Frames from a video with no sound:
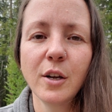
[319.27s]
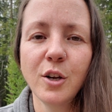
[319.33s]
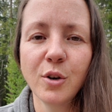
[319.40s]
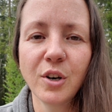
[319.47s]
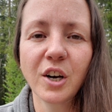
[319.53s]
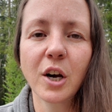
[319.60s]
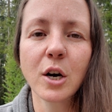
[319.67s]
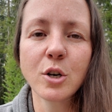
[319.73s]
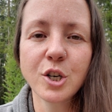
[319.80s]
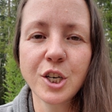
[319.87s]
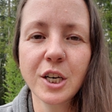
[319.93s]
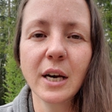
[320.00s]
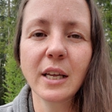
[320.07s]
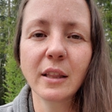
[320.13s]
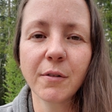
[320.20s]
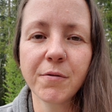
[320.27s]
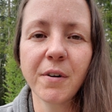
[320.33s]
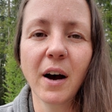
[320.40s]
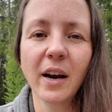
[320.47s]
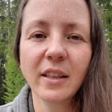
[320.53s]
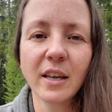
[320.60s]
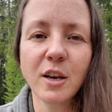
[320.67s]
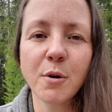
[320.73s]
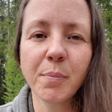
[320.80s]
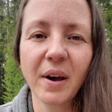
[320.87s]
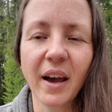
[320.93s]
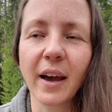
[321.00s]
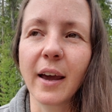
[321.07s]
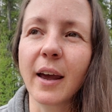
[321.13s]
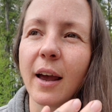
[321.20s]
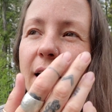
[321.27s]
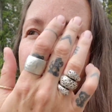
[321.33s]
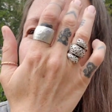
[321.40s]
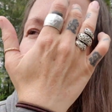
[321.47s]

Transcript: you negotiate the fine that you pay.